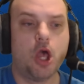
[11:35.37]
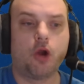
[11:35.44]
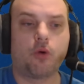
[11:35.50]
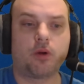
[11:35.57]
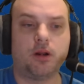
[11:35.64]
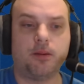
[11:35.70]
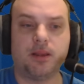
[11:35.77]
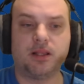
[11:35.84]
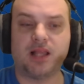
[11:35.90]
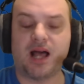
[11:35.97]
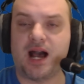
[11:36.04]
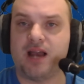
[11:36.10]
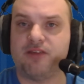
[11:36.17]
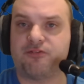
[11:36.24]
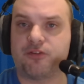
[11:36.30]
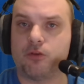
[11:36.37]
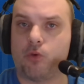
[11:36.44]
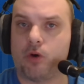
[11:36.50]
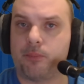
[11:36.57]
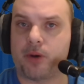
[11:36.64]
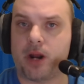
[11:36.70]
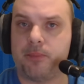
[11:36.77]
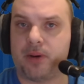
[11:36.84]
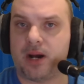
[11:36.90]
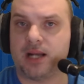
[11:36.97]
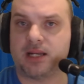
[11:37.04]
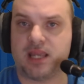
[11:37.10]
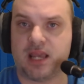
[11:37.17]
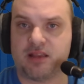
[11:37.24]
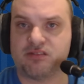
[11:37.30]
We're going to be live for the One Pride
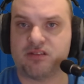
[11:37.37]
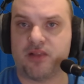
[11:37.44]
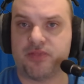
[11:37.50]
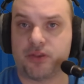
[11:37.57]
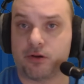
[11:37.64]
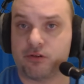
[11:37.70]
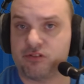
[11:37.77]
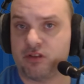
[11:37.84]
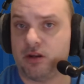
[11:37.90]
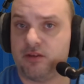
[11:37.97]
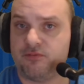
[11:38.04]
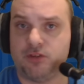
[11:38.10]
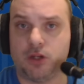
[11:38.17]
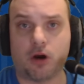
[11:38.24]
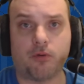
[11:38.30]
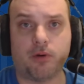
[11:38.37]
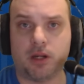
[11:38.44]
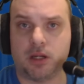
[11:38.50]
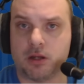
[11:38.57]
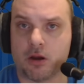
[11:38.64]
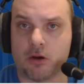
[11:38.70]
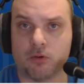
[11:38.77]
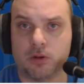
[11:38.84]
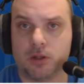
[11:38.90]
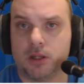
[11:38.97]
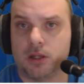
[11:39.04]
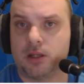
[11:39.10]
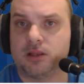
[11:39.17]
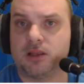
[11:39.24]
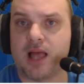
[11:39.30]
podcast on Thursday. And if you already know,
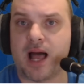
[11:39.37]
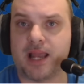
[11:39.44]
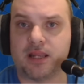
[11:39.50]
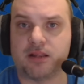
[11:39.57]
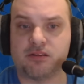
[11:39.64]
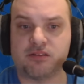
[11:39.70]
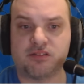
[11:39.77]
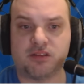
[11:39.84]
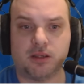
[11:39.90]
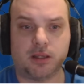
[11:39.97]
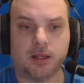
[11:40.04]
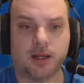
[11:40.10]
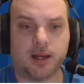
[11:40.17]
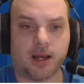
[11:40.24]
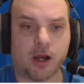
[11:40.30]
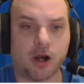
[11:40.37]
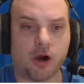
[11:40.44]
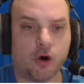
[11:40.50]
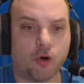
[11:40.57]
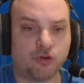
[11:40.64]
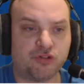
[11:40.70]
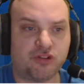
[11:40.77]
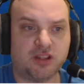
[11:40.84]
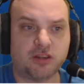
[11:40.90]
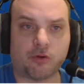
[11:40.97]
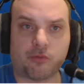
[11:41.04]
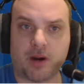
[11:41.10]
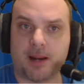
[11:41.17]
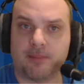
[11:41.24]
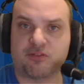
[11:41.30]
Lions hosting the
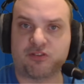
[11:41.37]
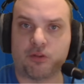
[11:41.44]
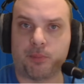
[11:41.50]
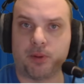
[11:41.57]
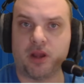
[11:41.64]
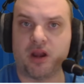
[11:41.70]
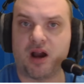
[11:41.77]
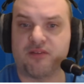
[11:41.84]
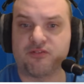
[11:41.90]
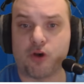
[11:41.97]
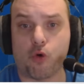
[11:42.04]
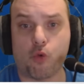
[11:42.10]
Rams for the playoff.